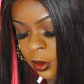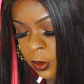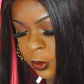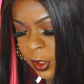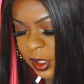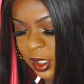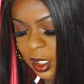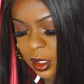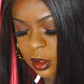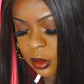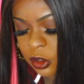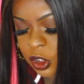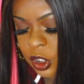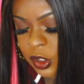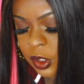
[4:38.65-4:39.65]
What's the
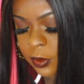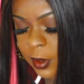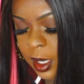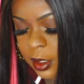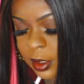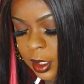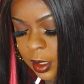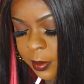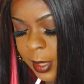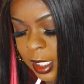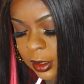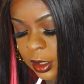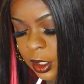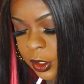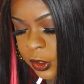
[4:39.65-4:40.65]
energy surrounding
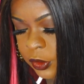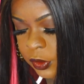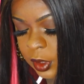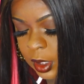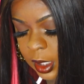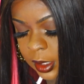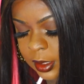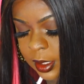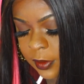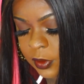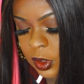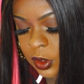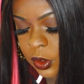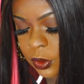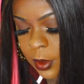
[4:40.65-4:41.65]
my Leos for the next
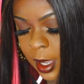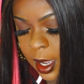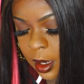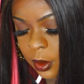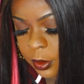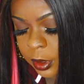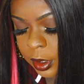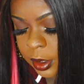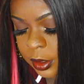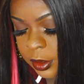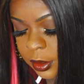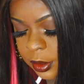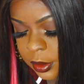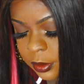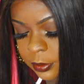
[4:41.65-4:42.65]
72 hours?